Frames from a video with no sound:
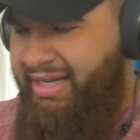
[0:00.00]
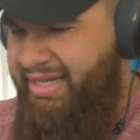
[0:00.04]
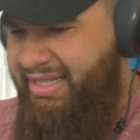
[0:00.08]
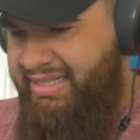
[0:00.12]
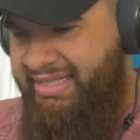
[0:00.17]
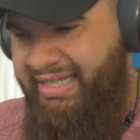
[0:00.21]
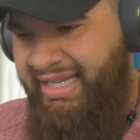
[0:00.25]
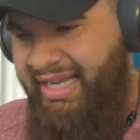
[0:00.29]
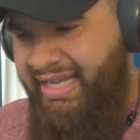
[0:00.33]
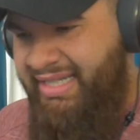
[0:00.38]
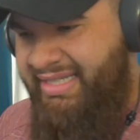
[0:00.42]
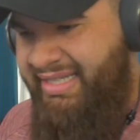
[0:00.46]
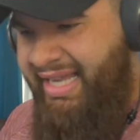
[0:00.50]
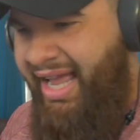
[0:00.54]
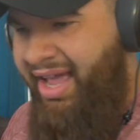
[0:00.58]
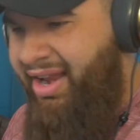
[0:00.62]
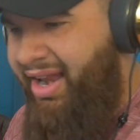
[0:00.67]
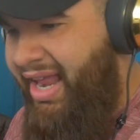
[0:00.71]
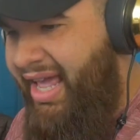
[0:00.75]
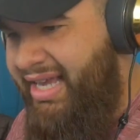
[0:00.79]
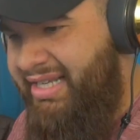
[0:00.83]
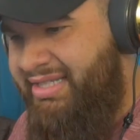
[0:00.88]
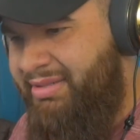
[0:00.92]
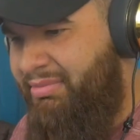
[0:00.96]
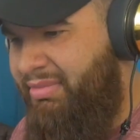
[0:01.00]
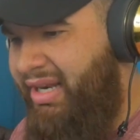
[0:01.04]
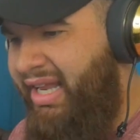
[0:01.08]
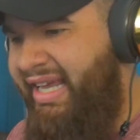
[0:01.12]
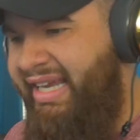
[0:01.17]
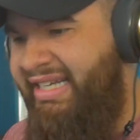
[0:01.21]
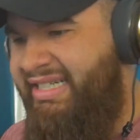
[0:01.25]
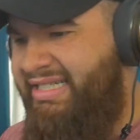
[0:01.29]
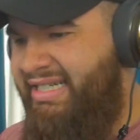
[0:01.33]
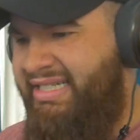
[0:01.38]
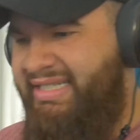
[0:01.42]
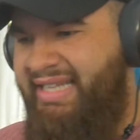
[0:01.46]
See, it sound like some
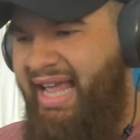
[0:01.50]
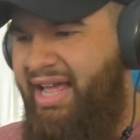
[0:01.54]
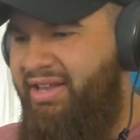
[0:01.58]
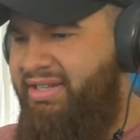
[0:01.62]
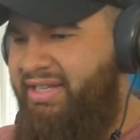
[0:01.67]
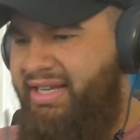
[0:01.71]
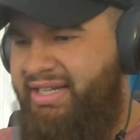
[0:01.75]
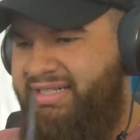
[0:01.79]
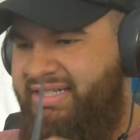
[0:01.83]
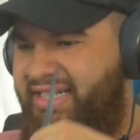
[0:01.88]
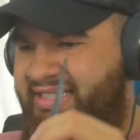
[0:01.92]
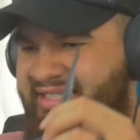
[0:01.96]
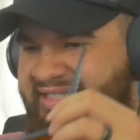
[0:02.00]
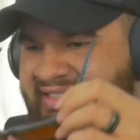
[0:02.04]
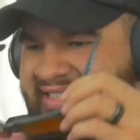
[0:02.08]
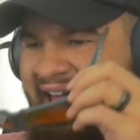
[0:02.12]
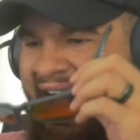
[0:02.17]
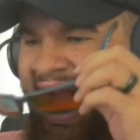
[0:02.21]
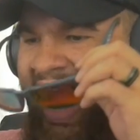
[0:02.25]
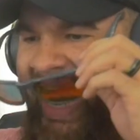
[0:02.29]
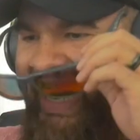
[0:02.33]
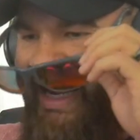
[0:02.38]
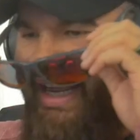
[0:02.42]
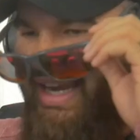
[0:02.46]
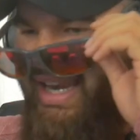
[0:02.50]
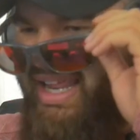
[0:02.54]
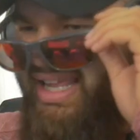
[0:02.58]
leeches out there just dying.